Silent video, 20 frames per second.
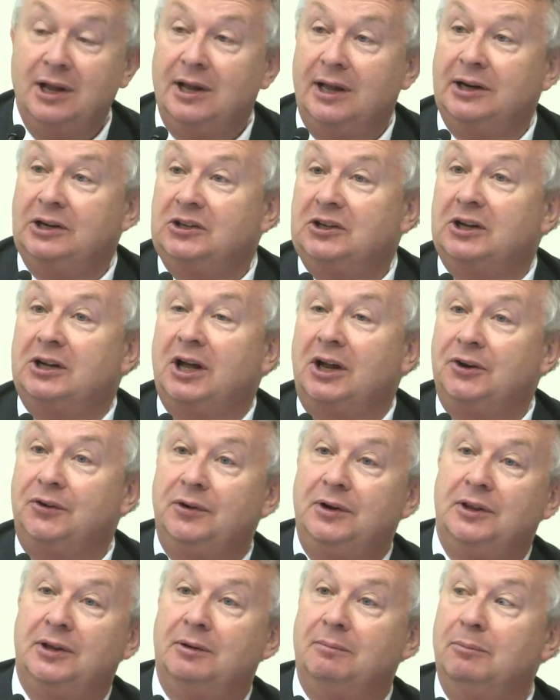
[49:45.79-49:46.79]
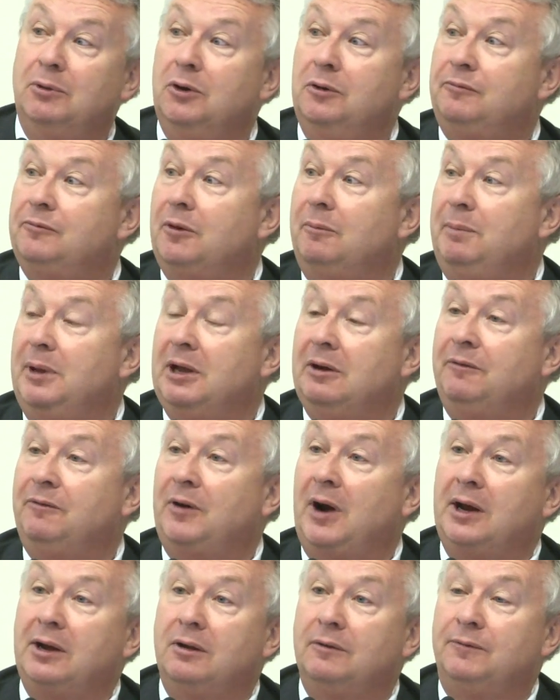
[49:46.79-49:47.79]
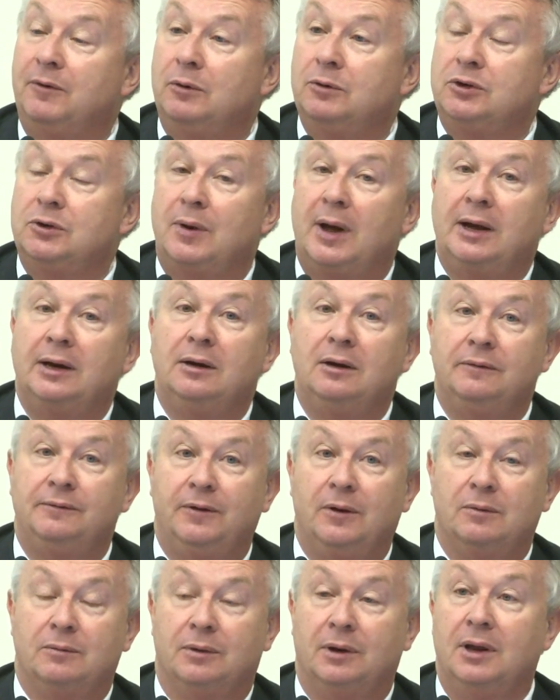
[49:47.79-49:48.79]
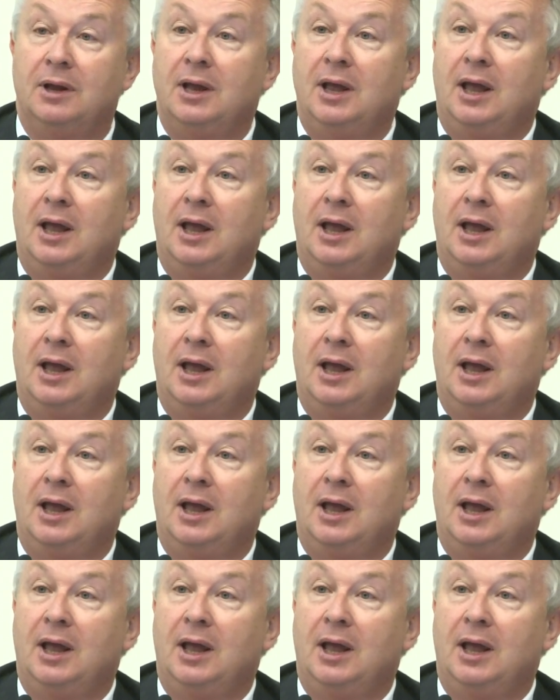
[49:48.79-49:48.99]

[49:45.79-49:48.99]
it is a country that moved from being francophone to anglophone,